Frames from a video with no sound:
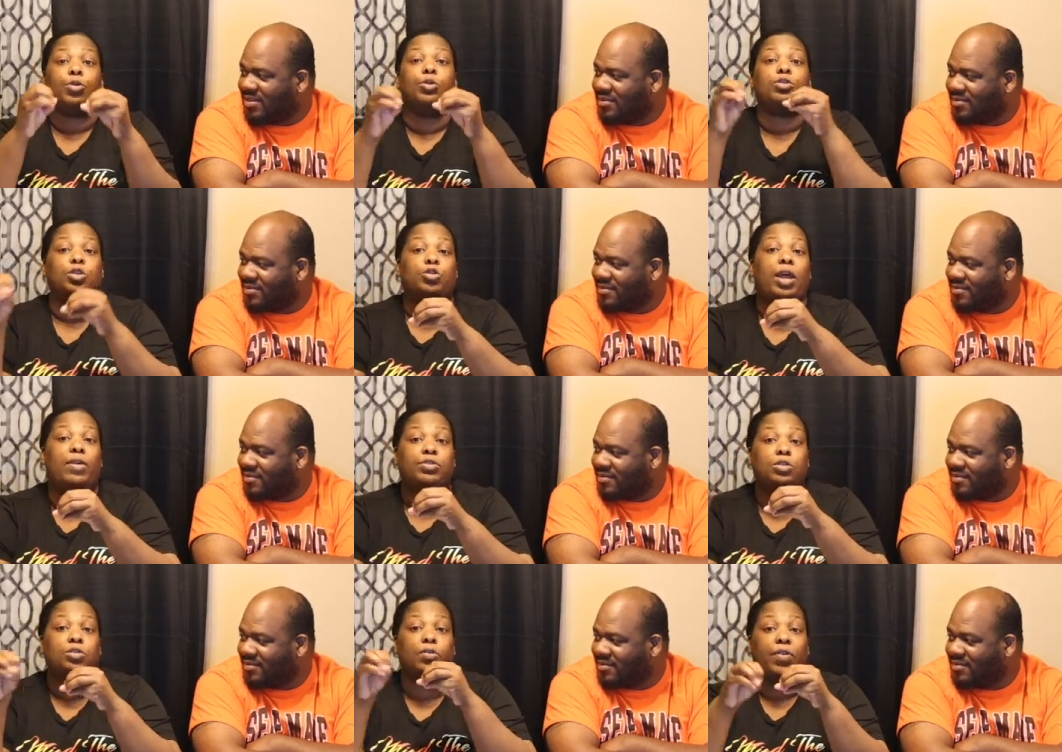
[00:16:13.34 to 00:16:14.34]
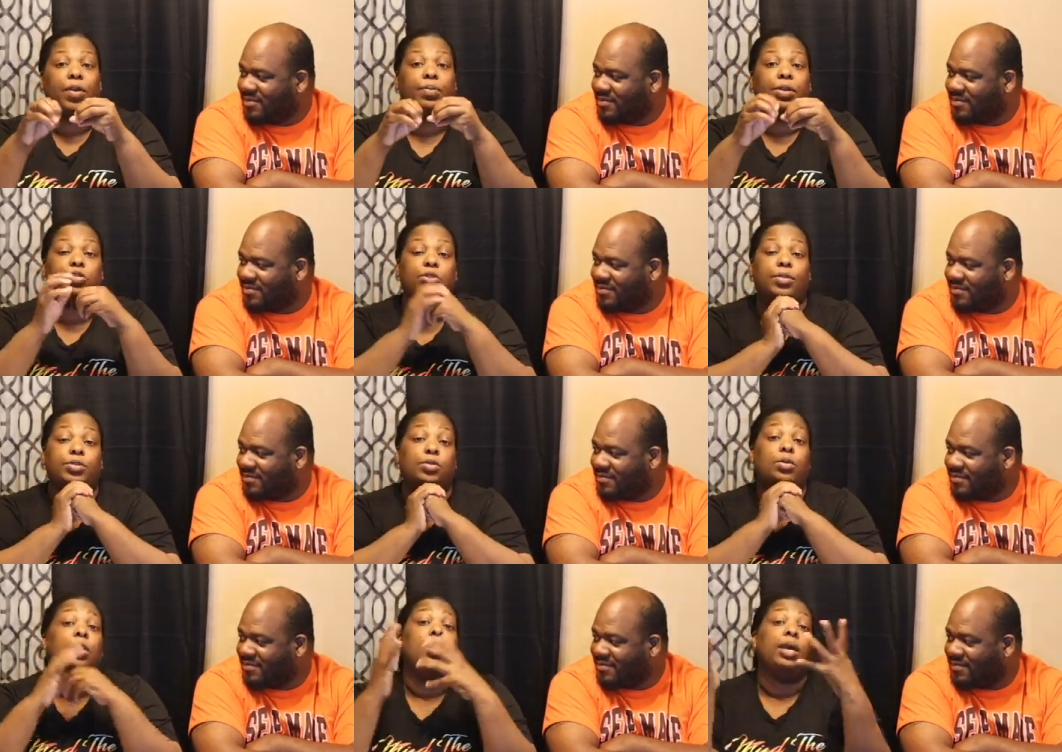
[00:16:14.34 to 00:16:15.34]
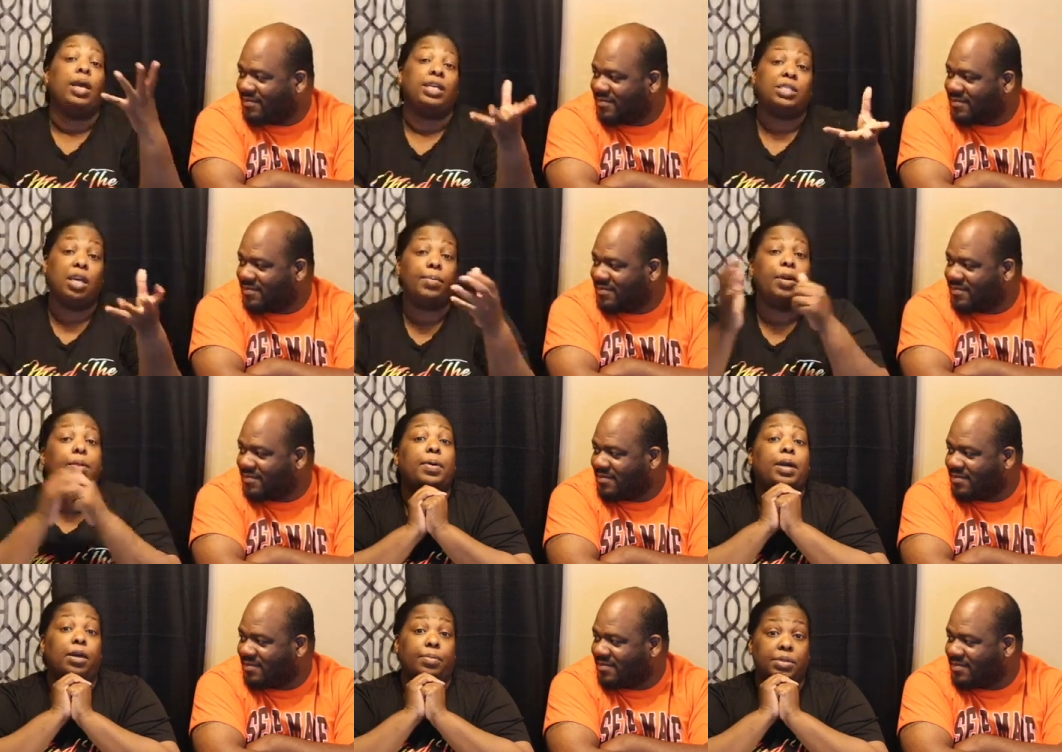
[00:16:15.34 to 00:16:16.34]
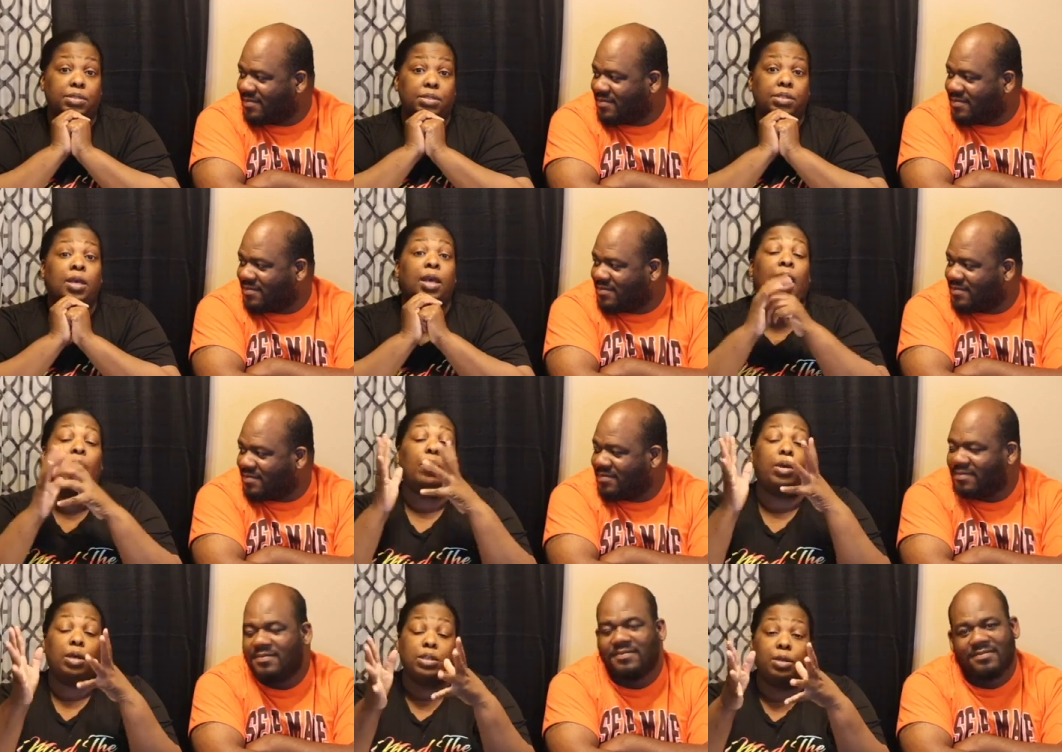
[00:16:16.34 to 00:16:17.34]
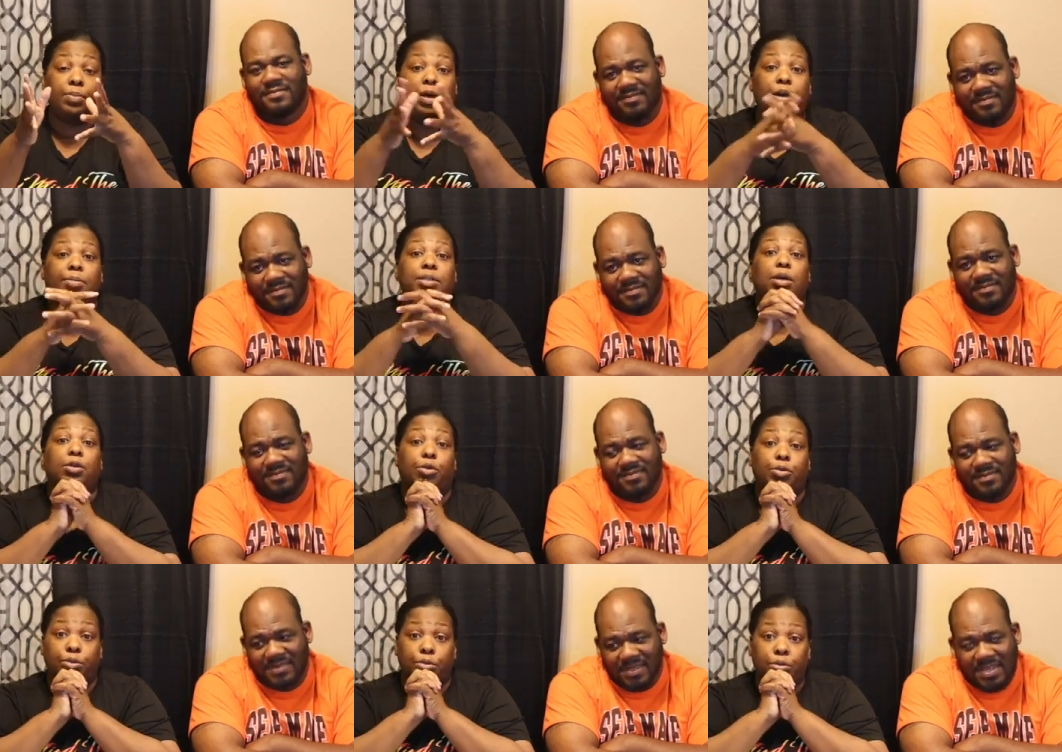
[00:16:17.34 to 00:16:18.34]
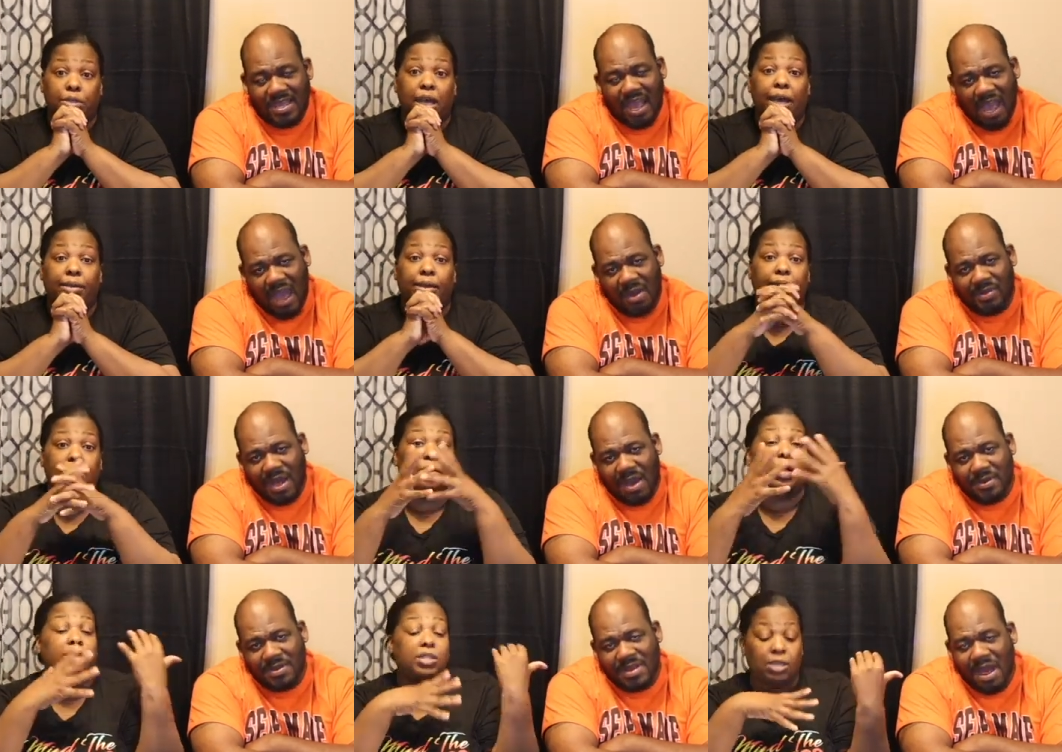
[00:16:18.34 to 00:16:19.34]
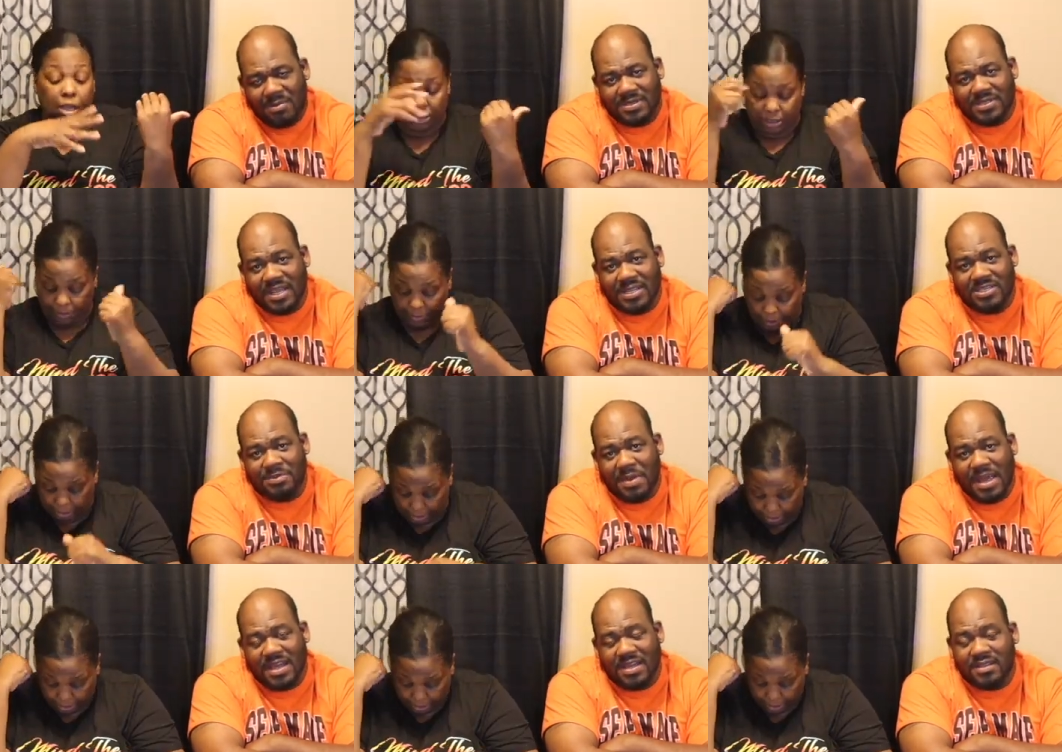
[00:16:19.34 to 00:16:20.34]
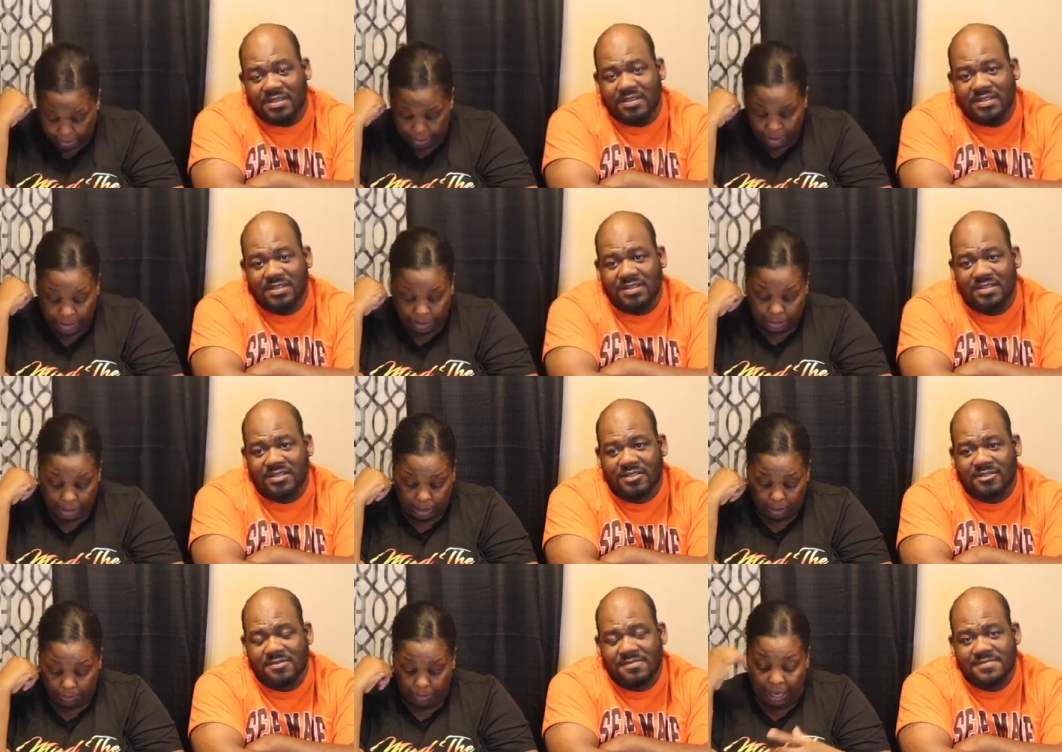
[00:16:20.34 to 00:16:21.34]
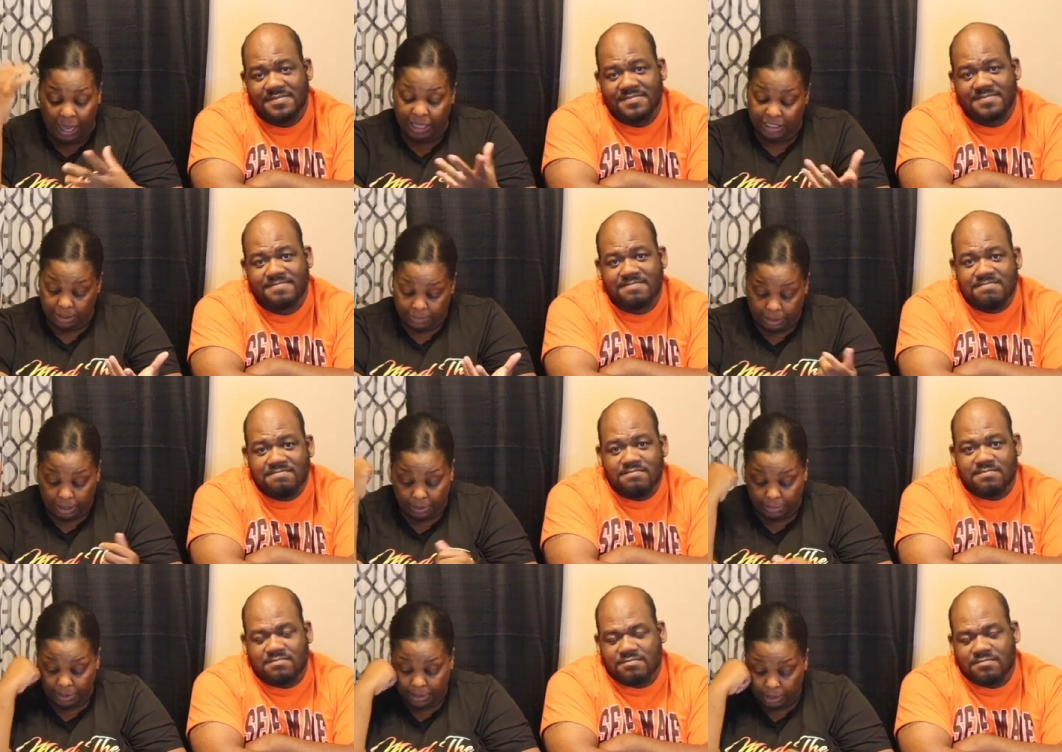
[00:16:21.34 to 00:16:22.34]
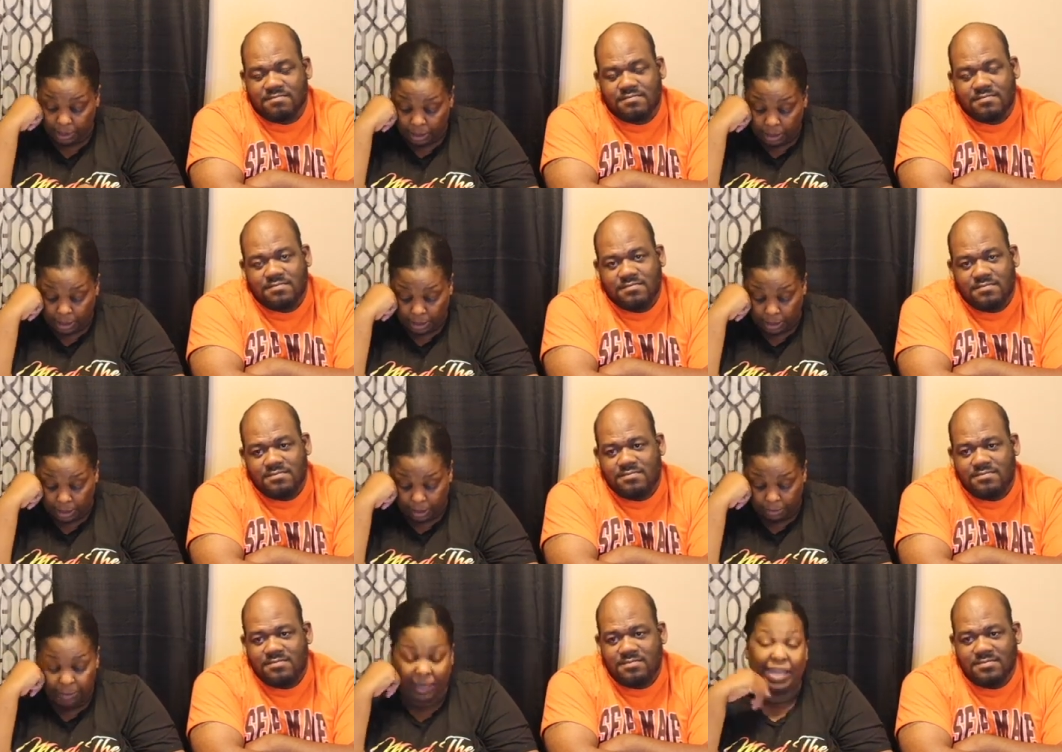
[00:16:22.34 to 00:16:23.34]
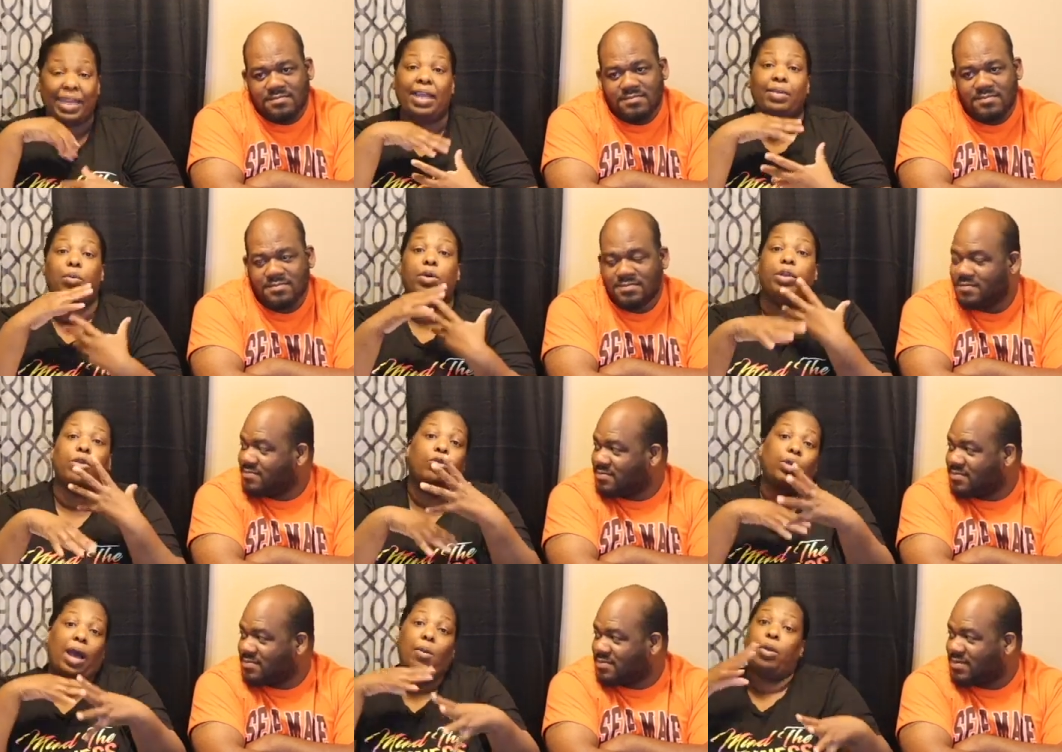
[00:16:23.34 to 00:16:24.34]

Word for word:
Speaker 1: cruise to travel to? The favorite place to travel to? It's gonna be the Bahamas. I want to go to the Bahamas on a cruise.
Speaker 2: I'm gonna say Jamaica.
Speaker 1: So mine is the Bahamas. But it ain't one of the crew. I